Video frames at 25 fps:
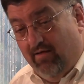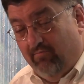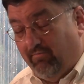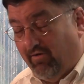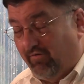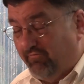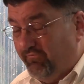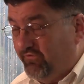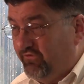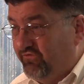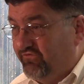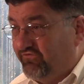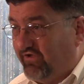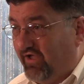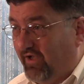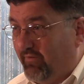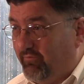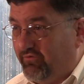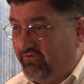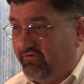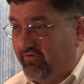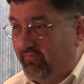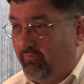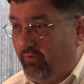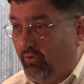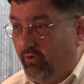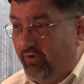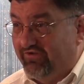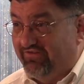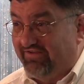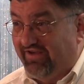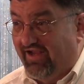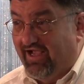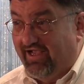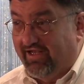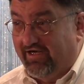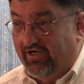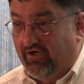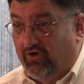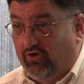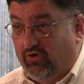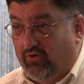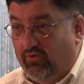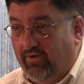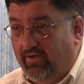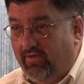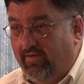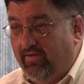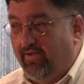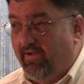my first stop was in Boise,
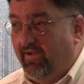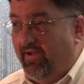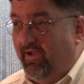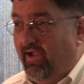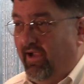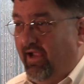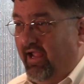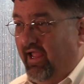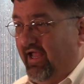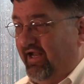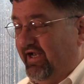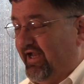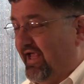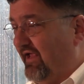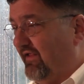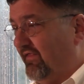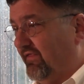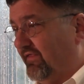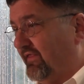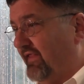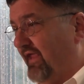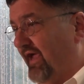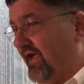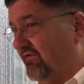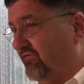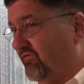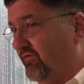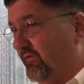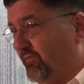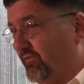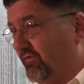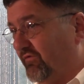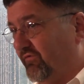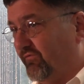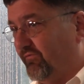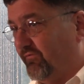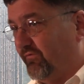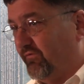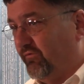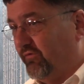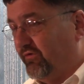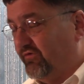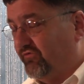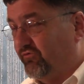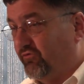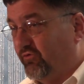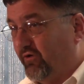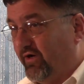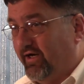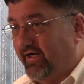Idaho, and that trip was
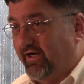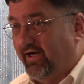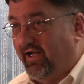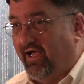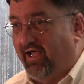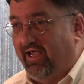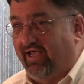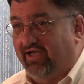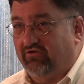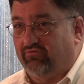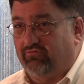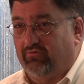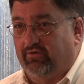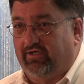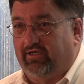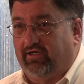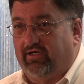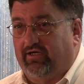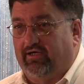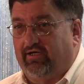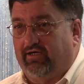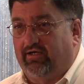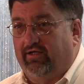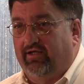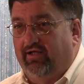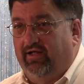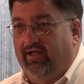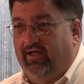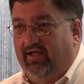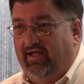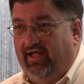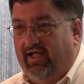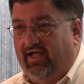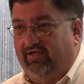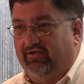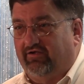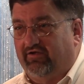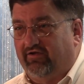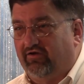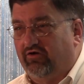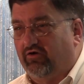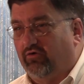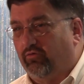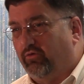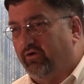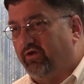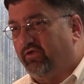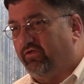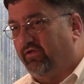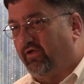great. I actually had
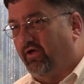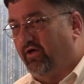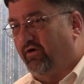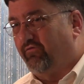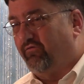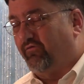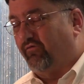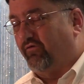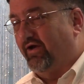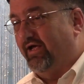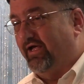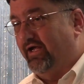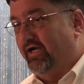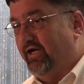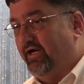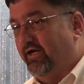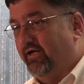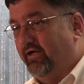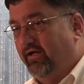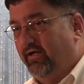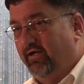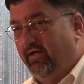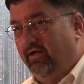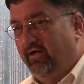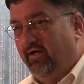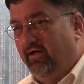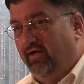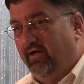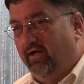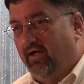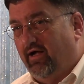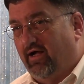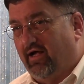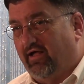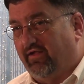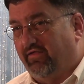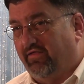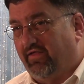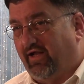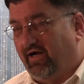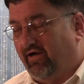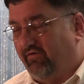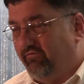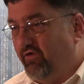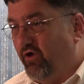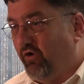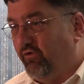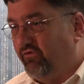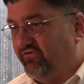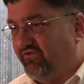dinner with a friend that
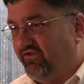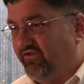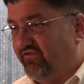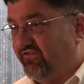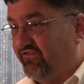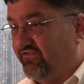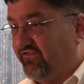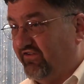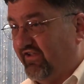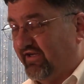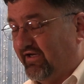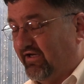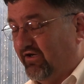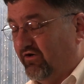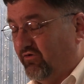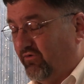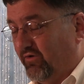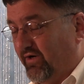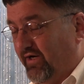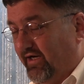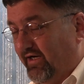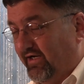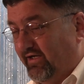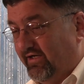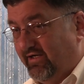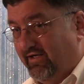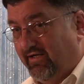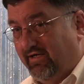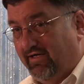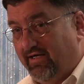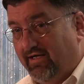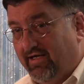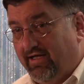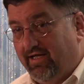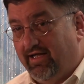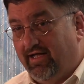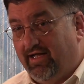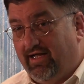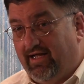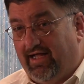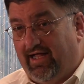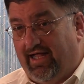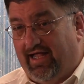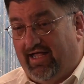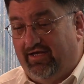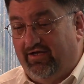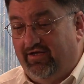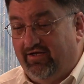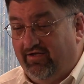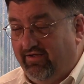I've known since second grade,
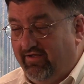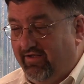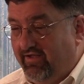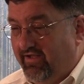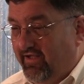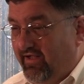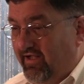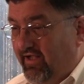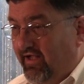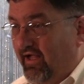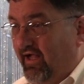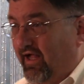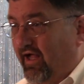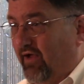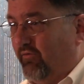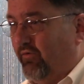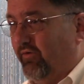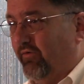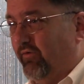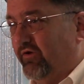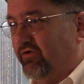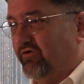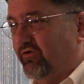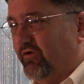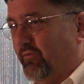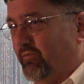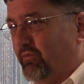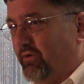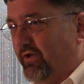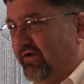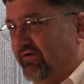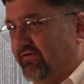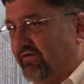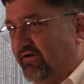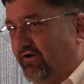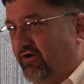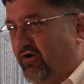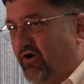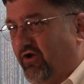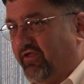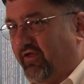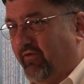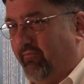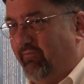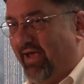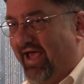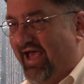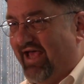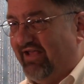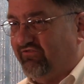and we went to a place there called
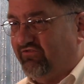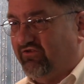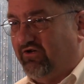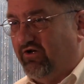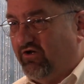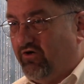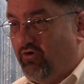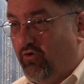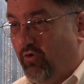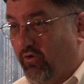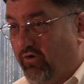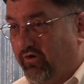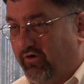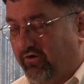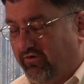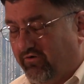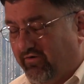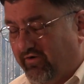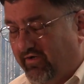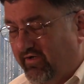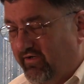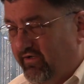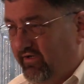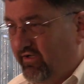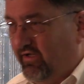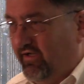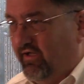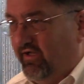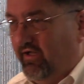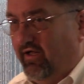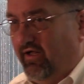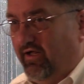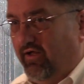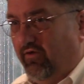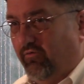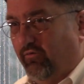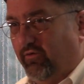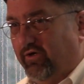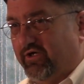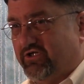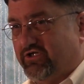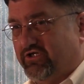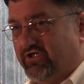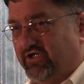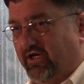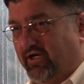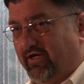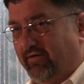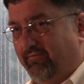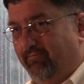the Basque Corner, which